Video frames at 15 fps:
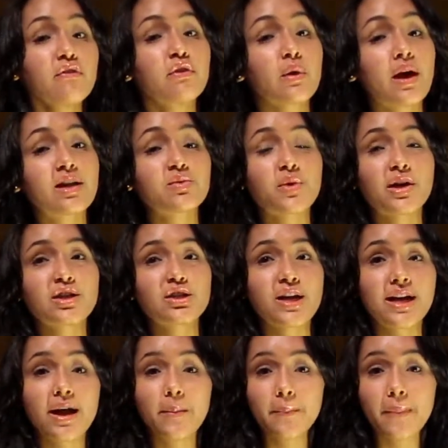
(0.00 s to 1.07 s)
if you guys want to
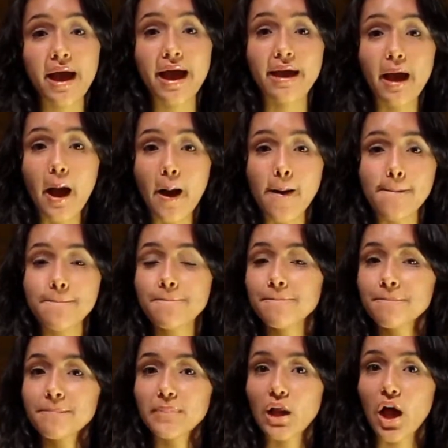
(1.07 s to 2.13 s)
check out my
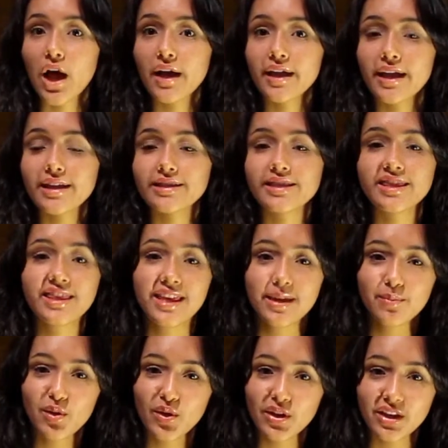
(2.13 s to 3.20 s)
um, blog it's
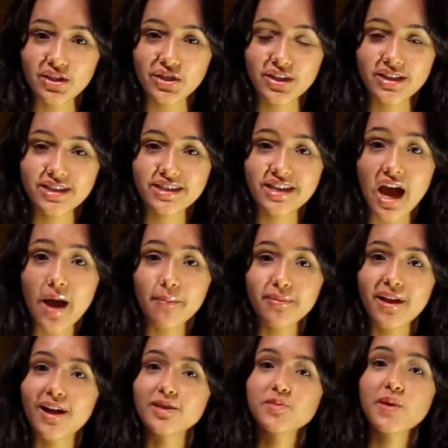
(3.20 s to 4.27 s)

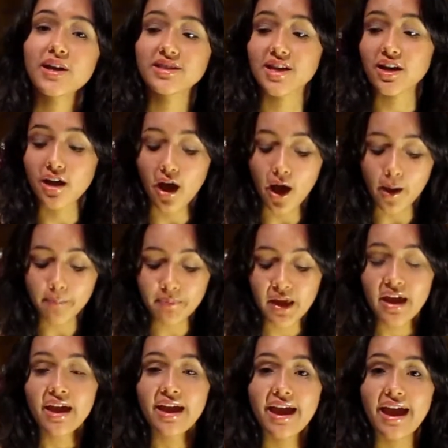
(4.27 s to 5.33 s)
thebeautylicous.blogspot.com
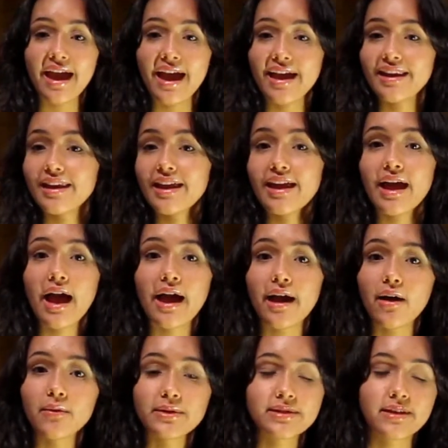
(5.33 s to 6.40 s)
and
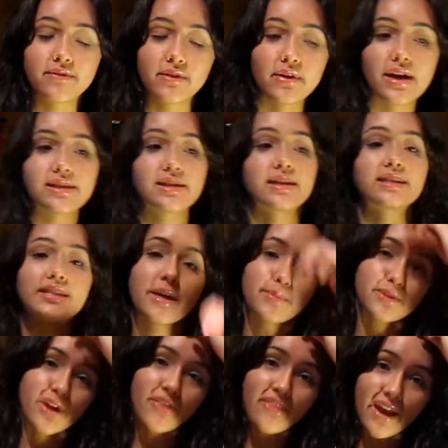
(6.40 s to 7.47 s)
I always give you guys good
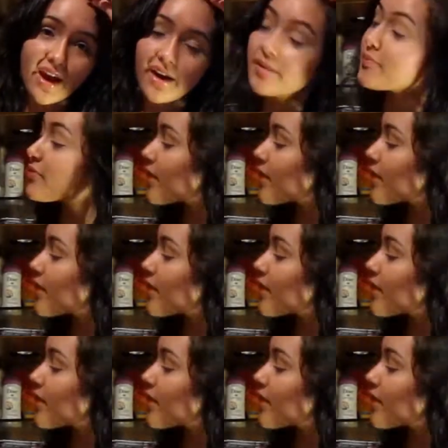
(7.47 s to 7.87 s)
tips on there